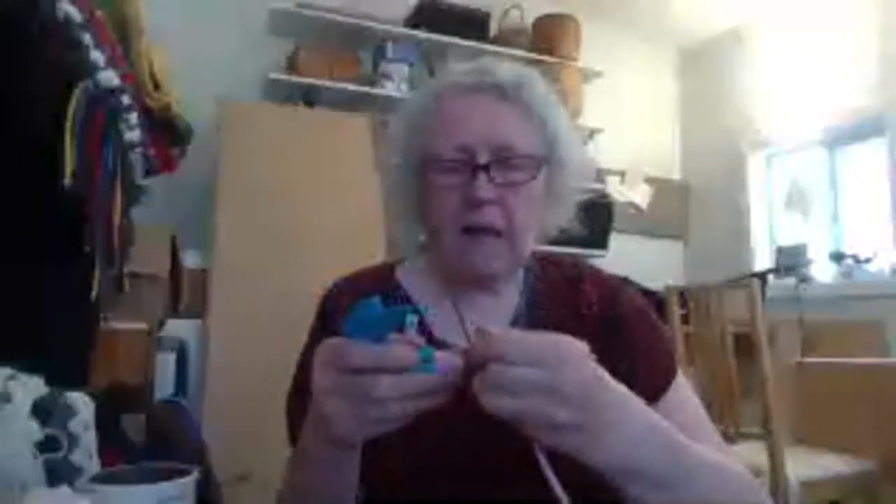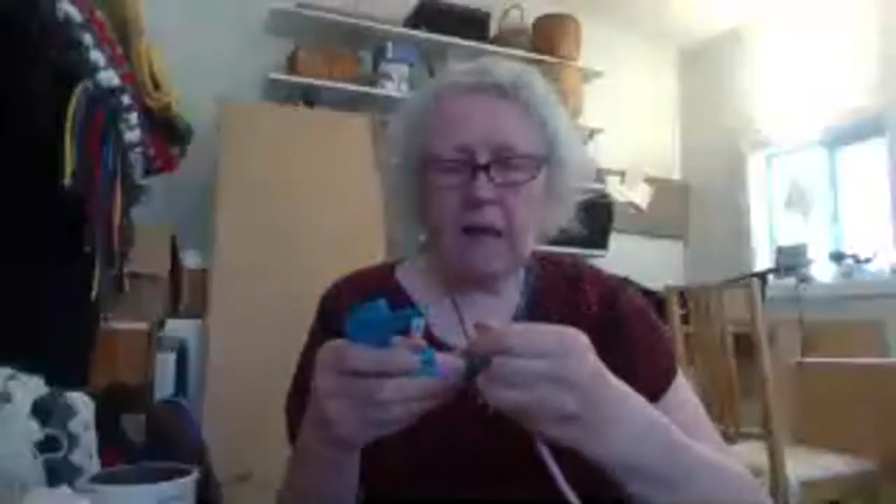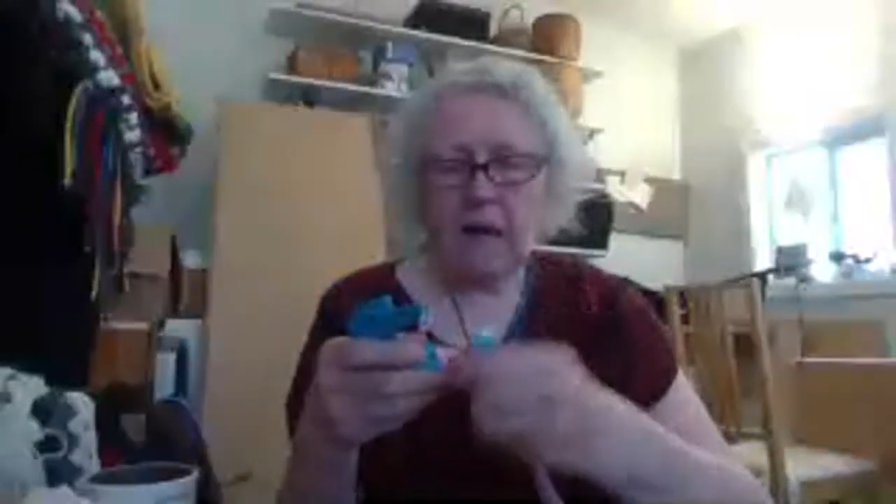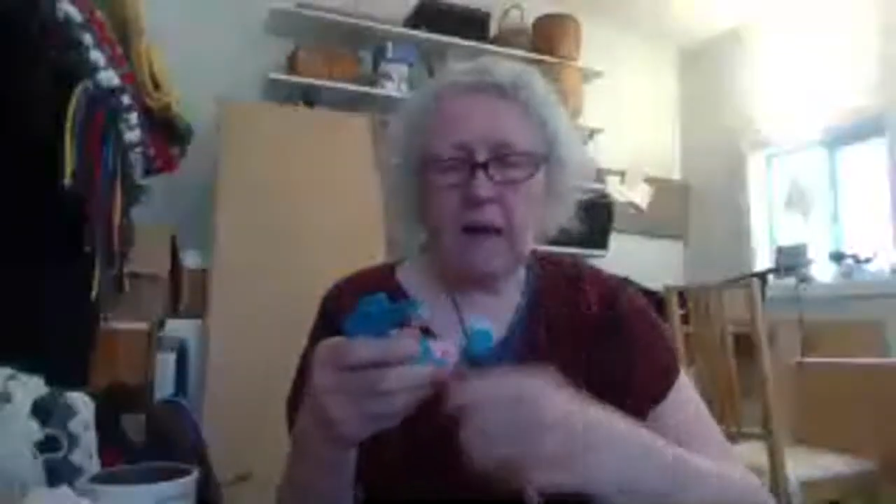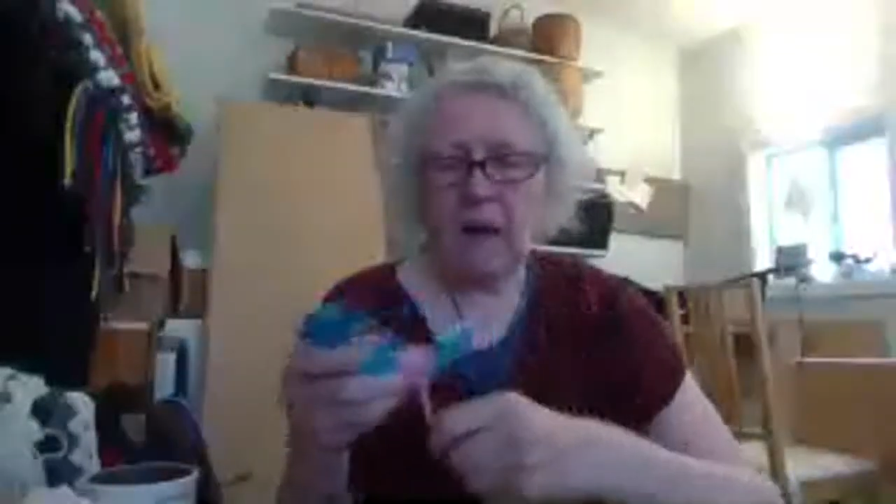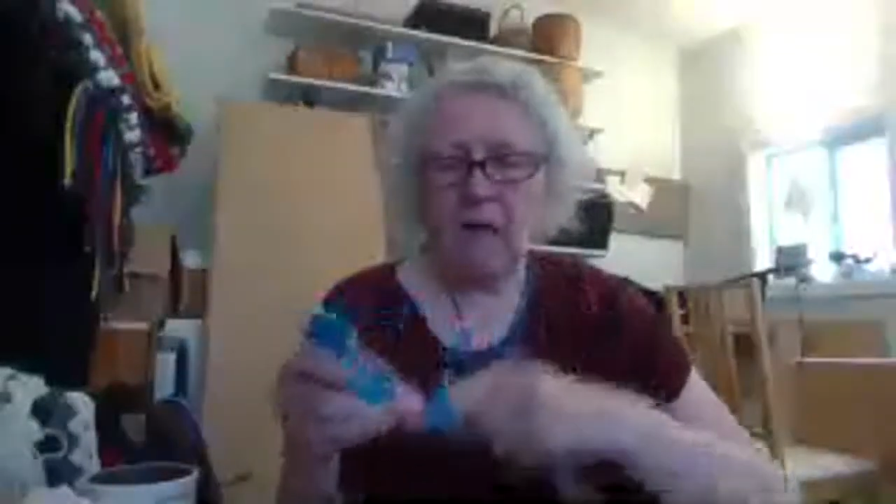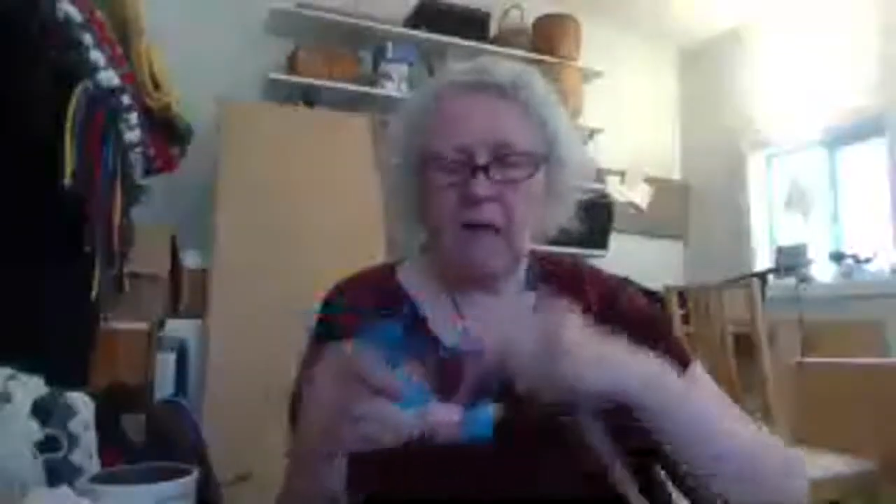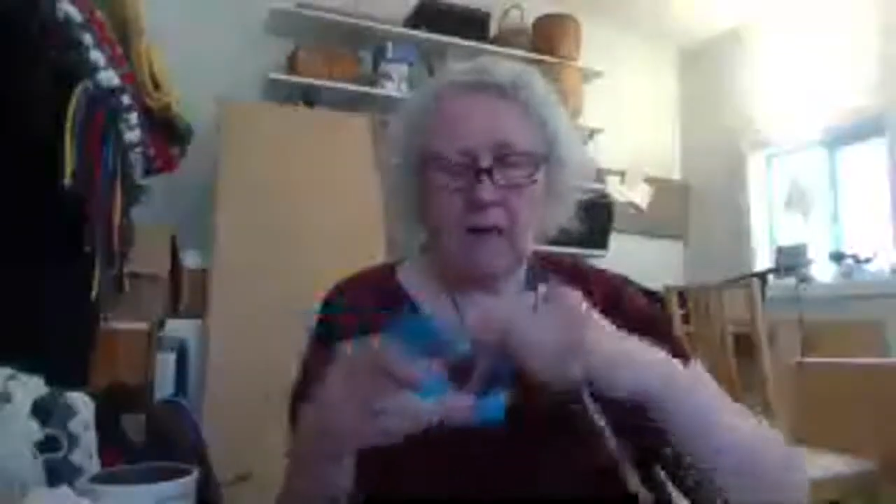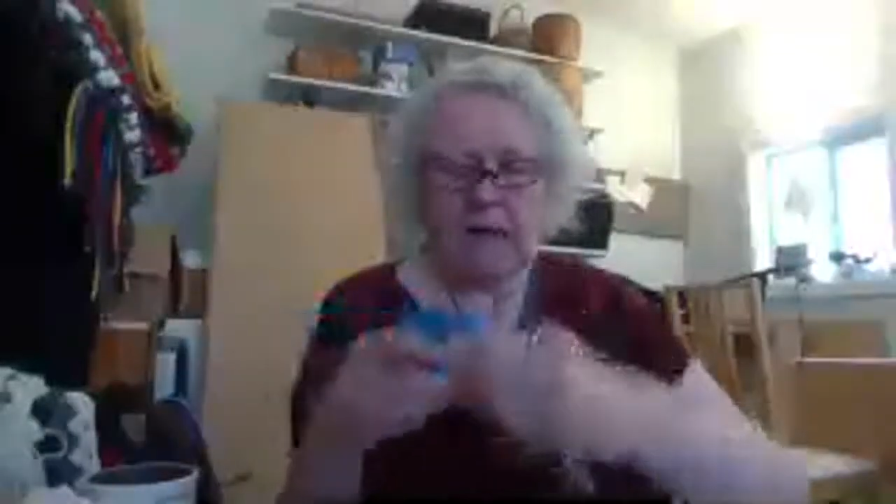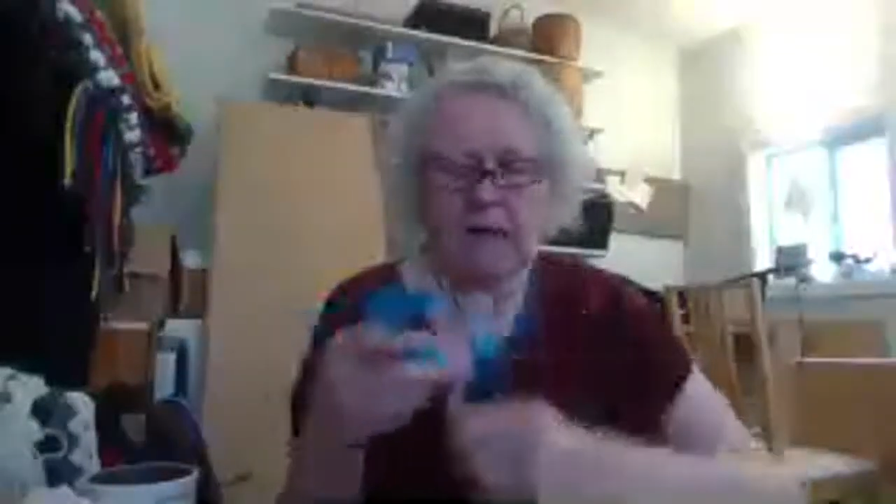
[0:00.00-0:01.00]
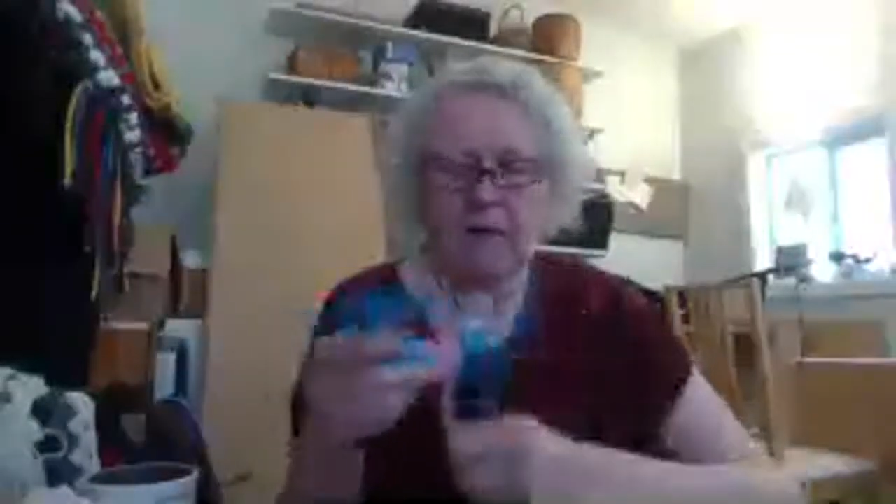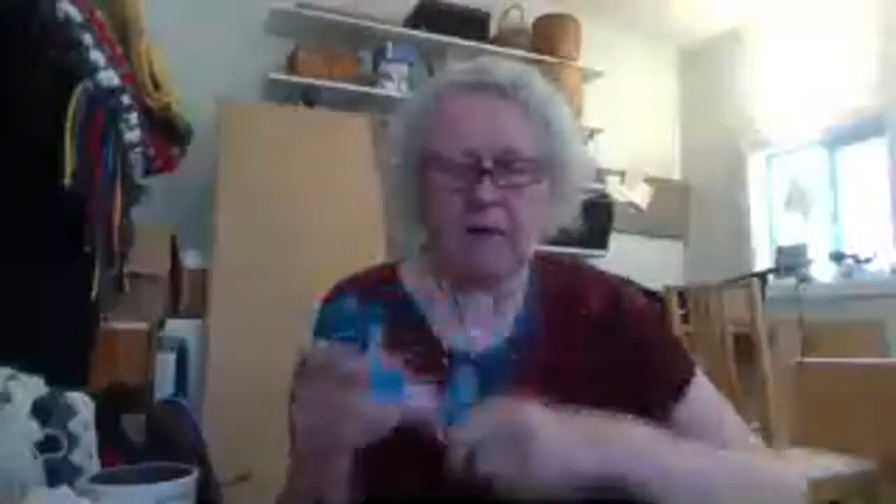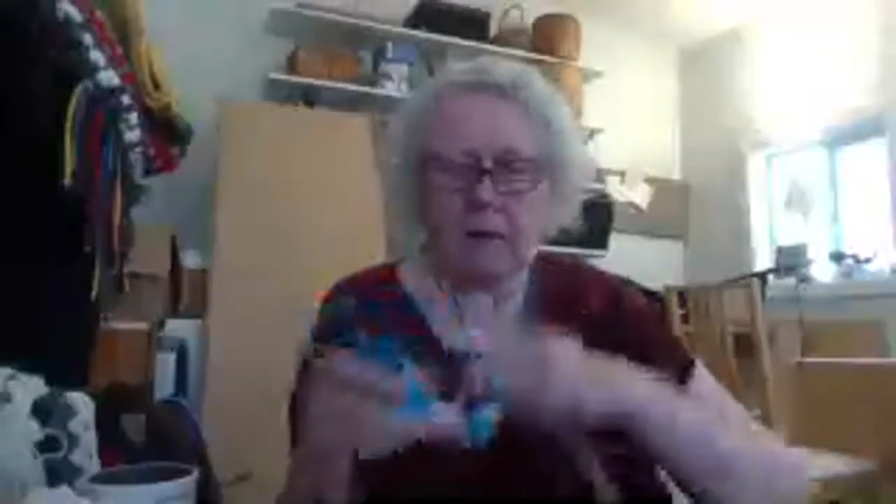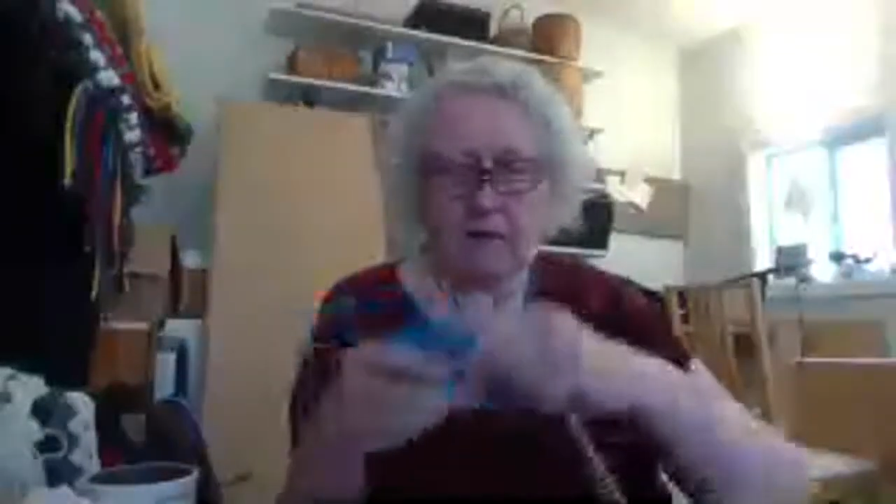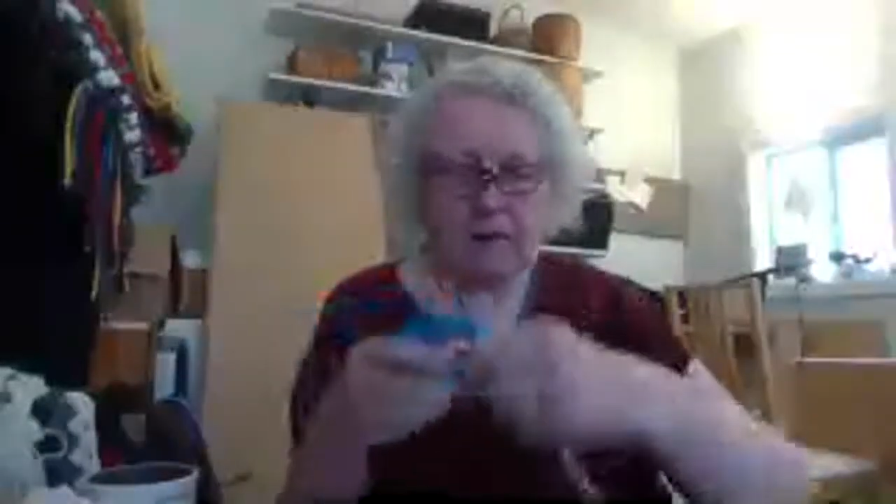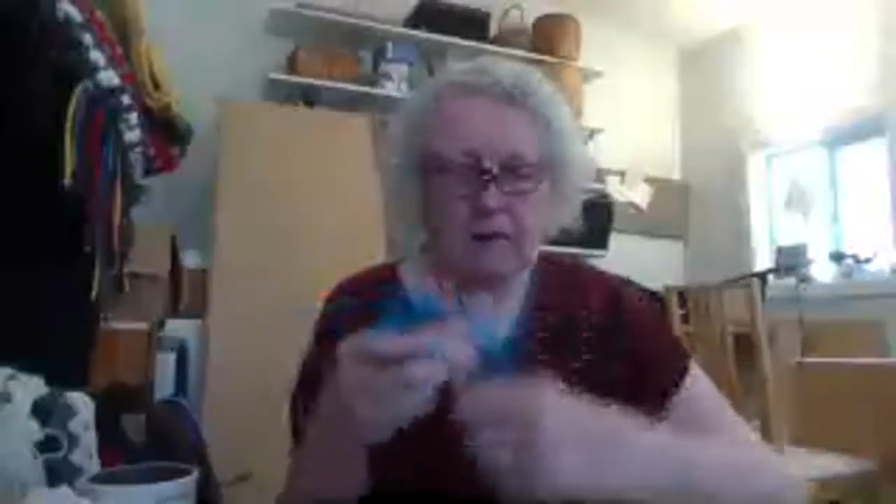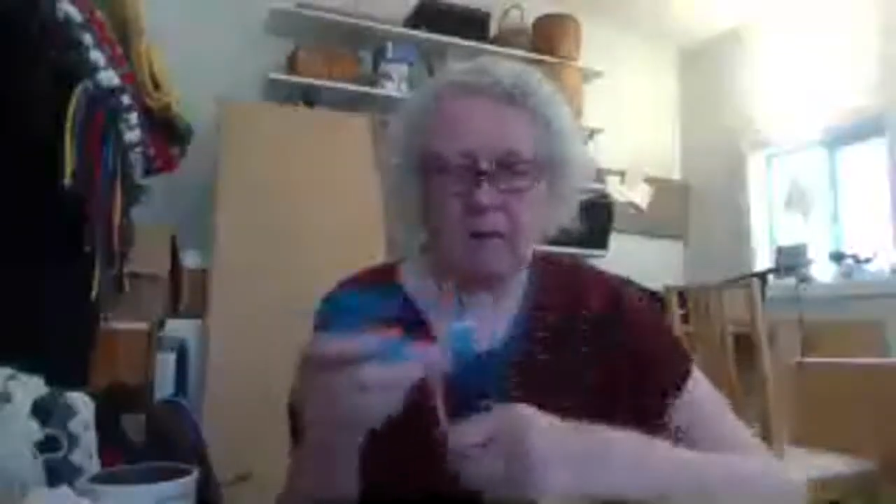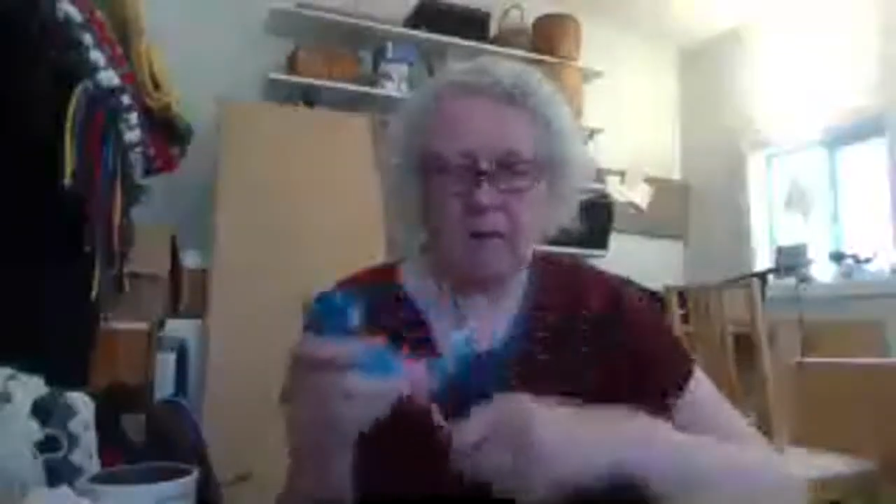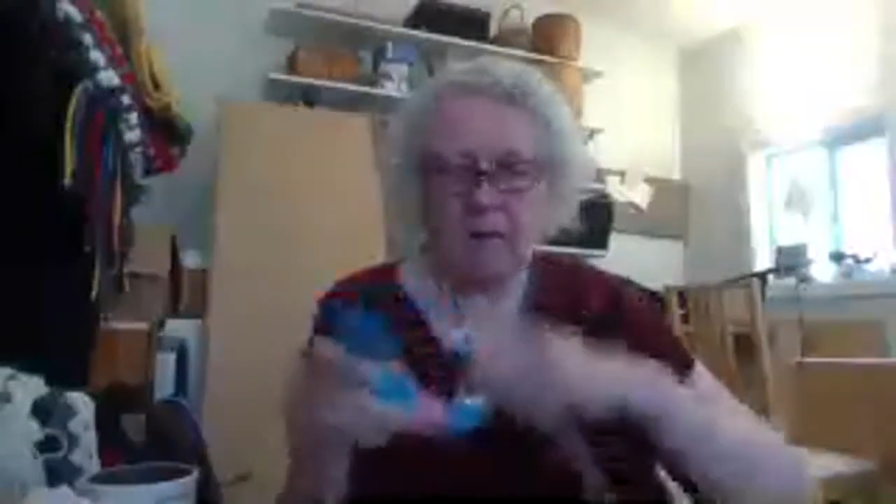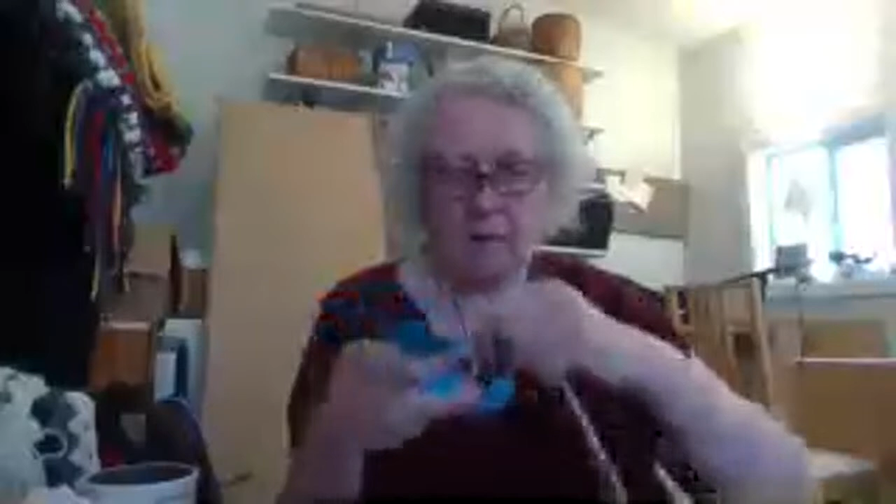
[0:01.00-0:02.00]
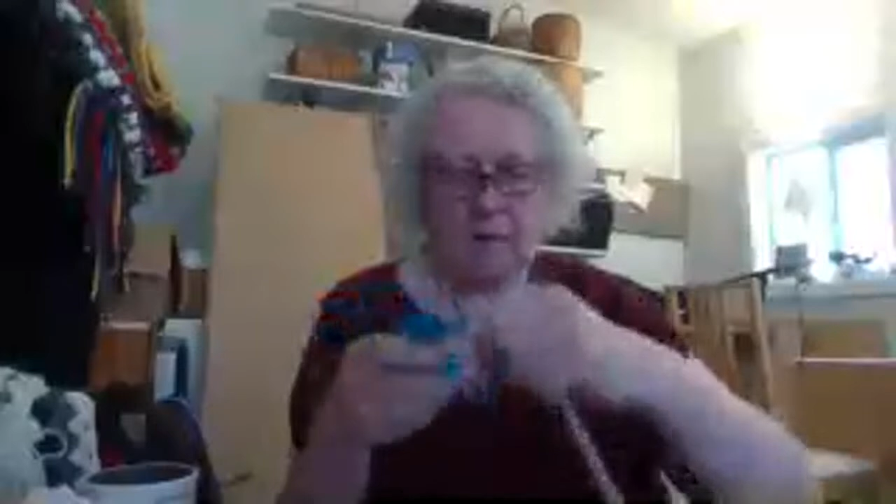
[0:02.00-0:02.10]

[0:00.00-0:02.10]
And how I first learned to do pom-poms